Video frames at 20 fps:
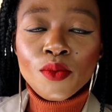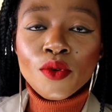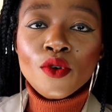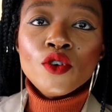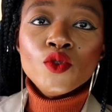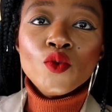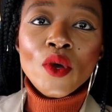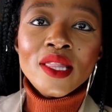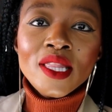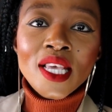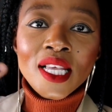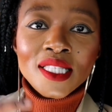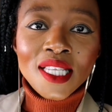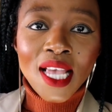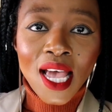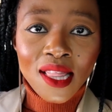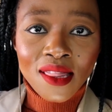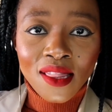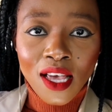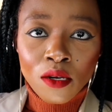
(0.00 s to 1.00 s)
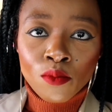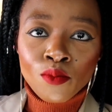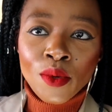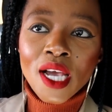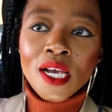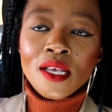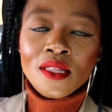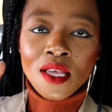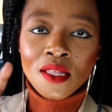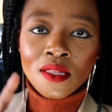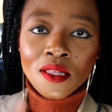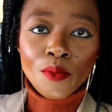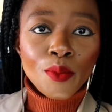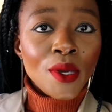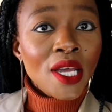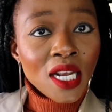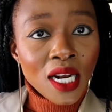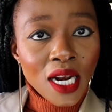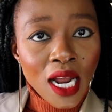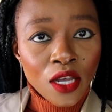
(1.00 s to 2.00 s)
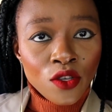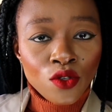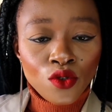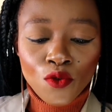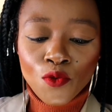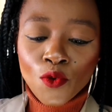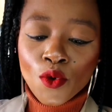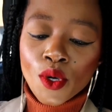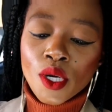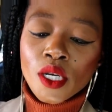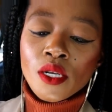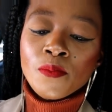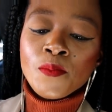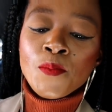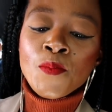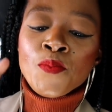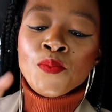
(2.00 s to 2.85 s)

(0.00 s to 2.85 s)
because when they turn that back, then they penalize you for it.